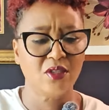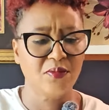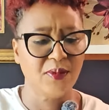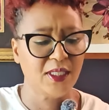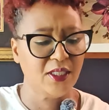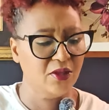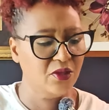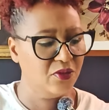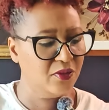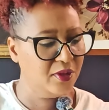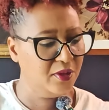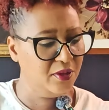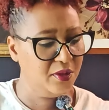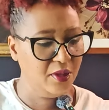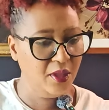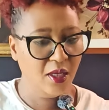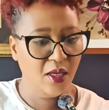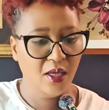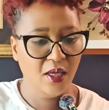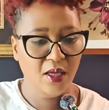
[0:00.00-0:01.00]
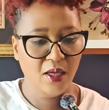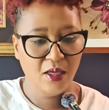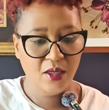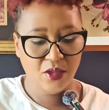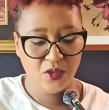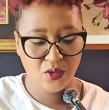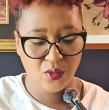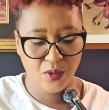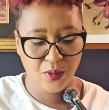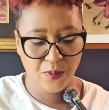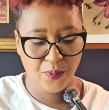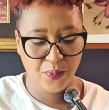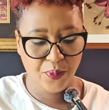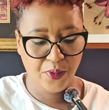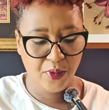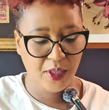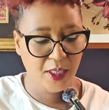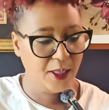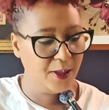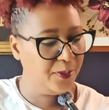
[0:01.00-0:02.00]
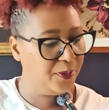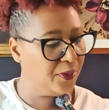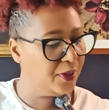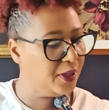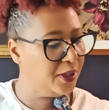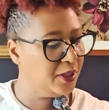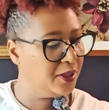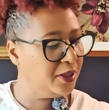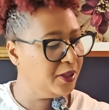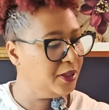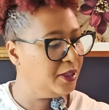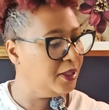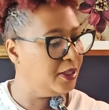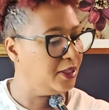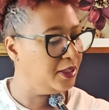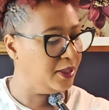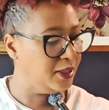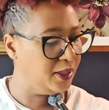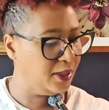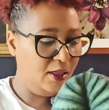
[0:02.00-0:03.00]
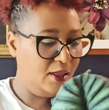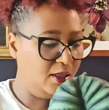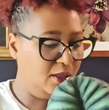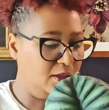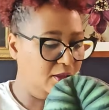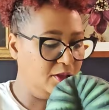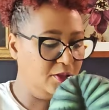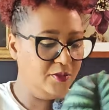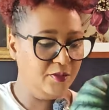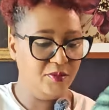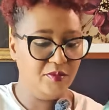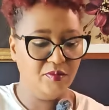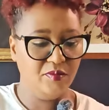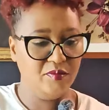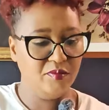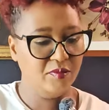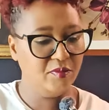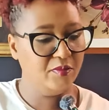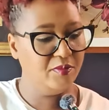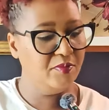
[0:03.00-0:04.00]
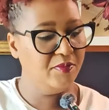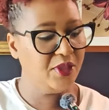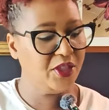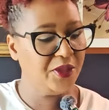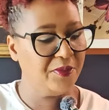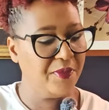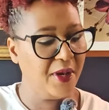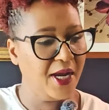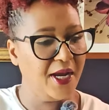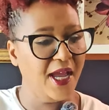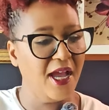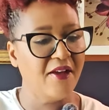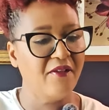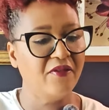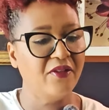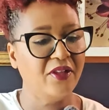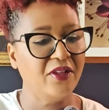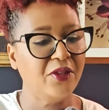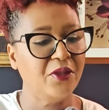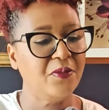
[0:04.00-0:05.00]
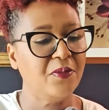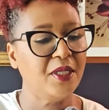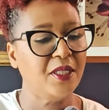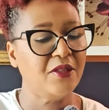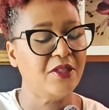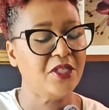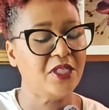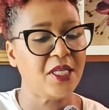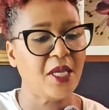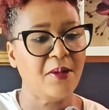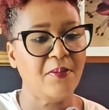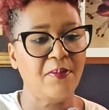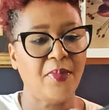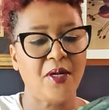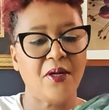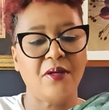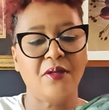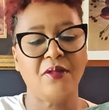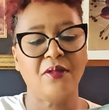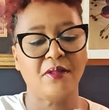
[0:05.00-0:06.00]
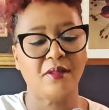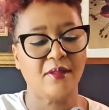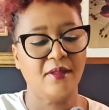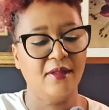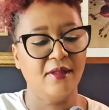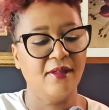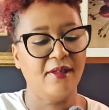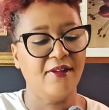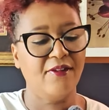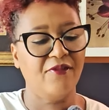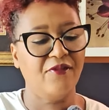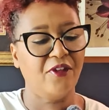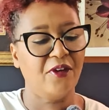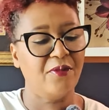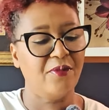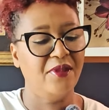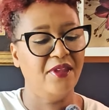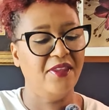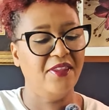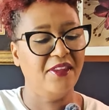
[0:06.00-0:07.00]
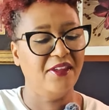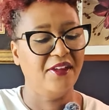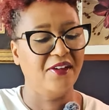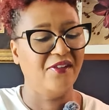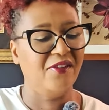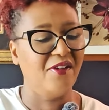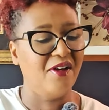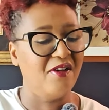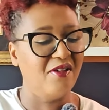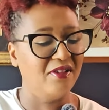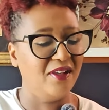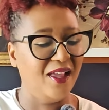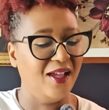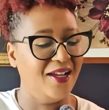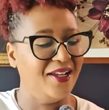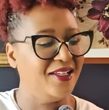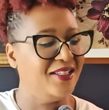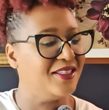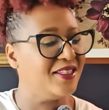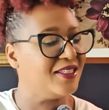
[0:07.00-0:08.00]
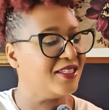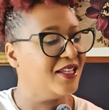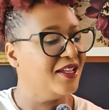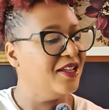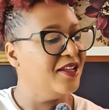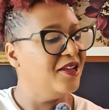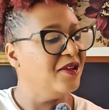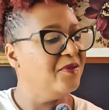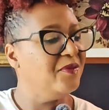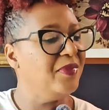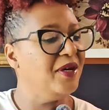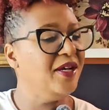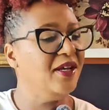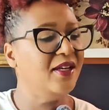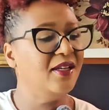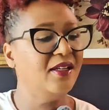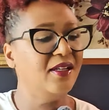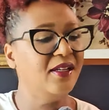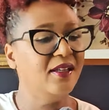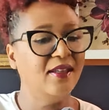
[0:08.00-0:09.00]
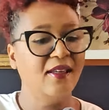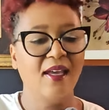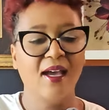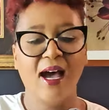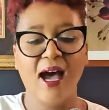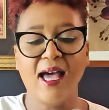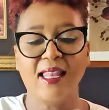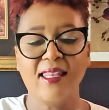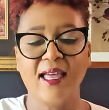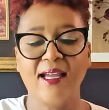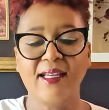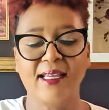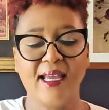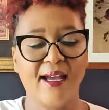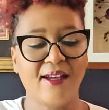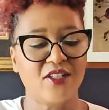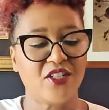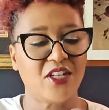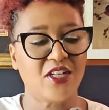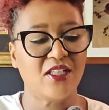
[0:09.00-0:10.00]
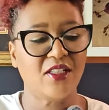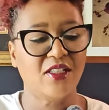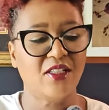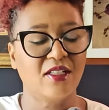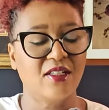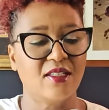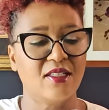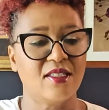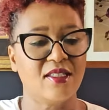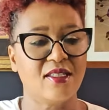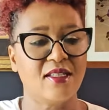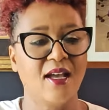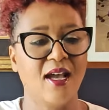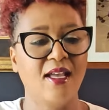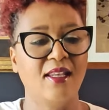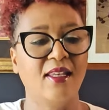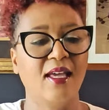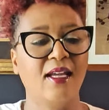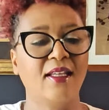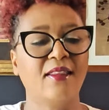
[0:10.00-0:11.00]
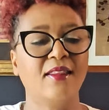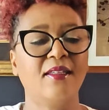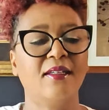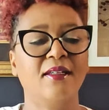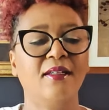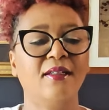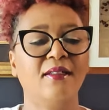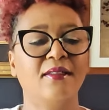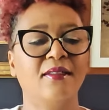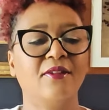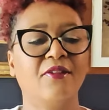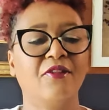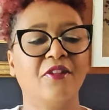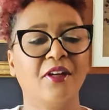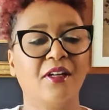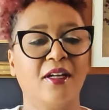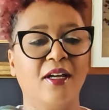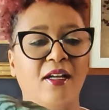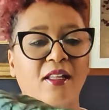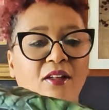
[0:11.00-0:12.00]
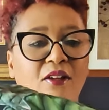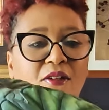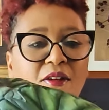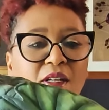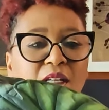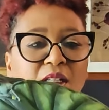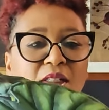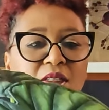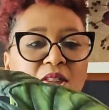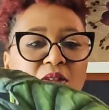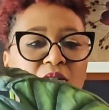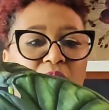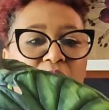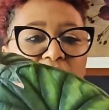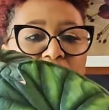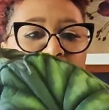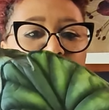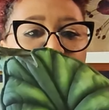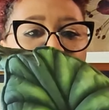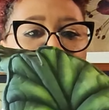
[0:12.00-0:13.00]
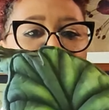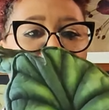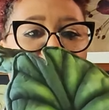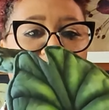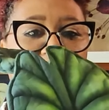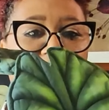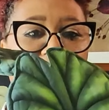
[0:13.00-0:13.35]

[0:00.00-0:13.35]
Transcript: been doing pretty good. She might have a little bit of sunburnt from the grow lights, but I like how she looks. I like the different colorings on her